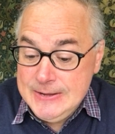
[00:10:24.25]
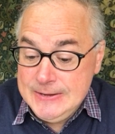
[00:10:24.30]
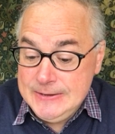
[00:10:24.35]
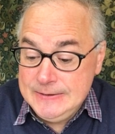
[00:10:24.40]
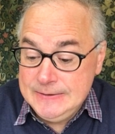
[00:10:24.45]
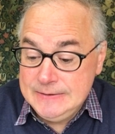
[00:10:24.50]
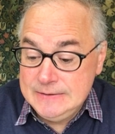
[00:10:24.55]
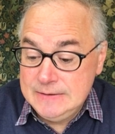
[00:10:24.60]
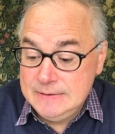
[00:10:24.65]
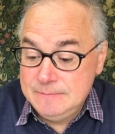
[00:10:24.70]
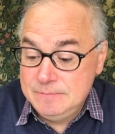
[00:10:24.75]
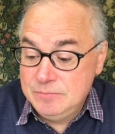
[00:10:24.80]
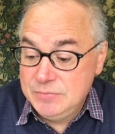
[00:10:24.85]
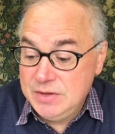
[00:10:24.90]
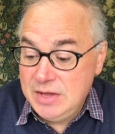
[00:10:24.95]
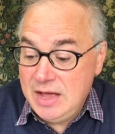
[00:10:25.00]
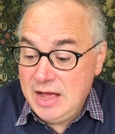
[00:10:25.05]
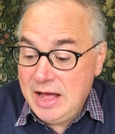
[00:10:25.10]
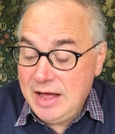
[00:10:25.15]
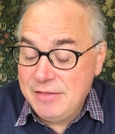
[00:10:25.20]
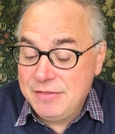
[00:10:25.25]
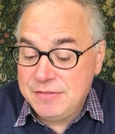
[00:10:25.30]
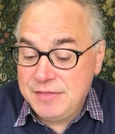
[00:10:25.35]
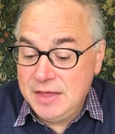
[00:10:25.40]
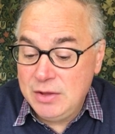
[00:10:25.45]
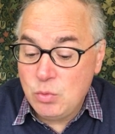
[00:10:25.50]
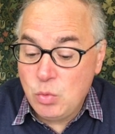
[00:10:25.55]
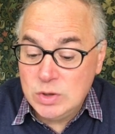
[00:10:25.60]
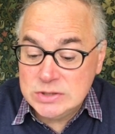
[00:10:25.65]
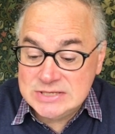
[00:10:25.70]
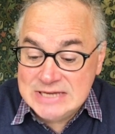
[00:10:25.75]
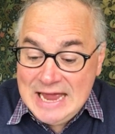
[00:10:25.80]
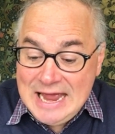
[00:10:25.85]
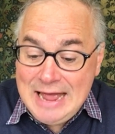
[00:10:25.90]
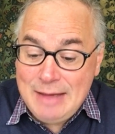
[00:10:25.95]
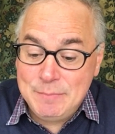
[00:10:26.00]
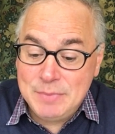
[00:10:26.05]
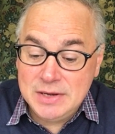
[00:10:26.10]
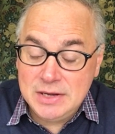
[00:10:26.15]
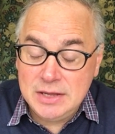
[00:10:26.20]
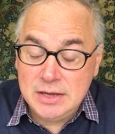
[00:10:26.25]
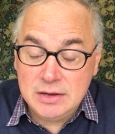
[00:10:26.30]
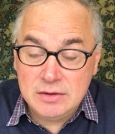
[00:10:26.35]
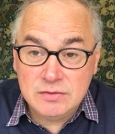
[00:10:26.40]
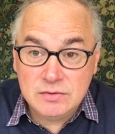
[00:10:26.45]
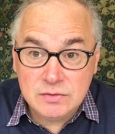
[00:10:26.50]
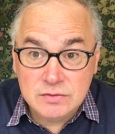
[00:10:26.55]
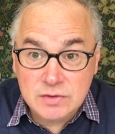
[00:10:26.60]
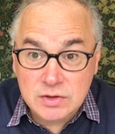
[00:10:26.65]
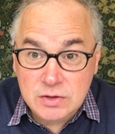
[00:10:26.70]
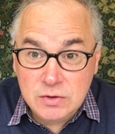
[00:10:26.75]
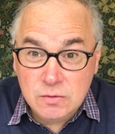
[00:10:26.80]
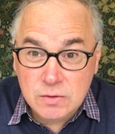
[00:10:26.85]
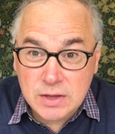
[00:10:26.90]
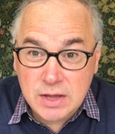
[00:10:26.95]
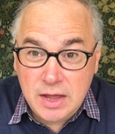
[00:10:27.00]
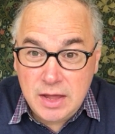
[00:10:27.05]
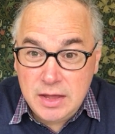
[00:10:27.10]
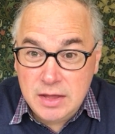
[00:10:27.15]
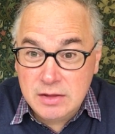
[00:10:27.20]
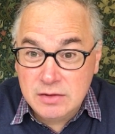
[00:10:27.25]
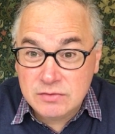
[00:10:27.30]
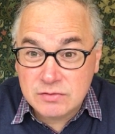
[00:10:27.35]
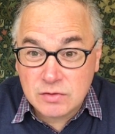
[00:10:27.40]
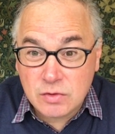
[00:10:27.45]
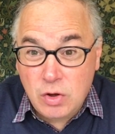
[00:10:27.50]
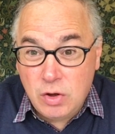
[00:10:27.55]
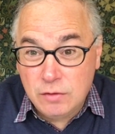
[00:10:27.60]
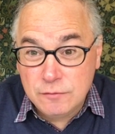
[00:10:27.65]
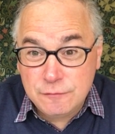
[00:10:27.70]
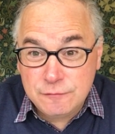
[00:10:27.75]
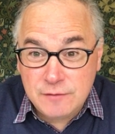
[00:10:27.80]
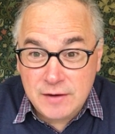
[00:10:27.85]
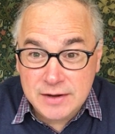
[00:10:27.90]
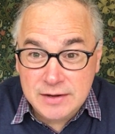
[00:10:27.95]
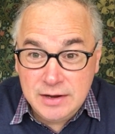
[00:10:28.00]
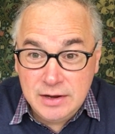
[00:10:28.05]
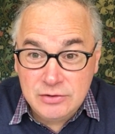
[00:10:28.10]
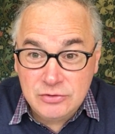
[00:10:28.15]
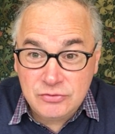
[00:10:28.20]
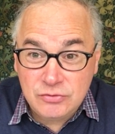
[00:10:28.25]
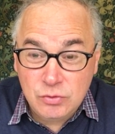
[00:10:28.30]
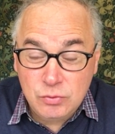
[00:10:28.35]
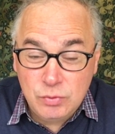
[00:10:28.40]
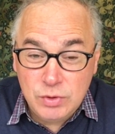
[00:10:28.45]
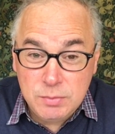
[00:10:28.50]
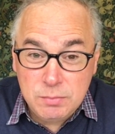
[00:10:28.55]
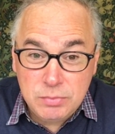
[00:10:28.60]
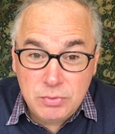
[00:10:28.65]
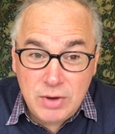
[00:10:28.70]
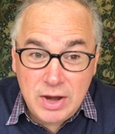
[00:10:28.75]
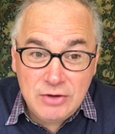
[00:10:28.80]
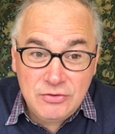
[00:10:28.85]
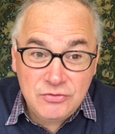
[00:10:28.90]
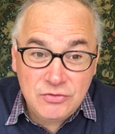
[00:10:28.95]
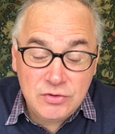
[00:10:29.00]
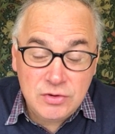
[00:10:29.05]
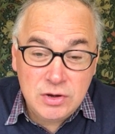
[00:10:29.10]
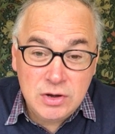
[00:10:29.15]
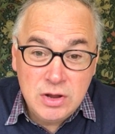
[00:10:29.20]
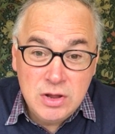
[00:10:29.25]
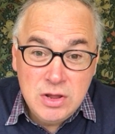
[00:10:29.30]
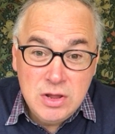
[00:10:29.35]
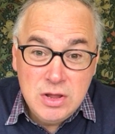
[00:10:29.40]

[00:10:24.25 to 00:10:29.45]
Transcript: Uh, I think what's happening in the U K is called financial repression.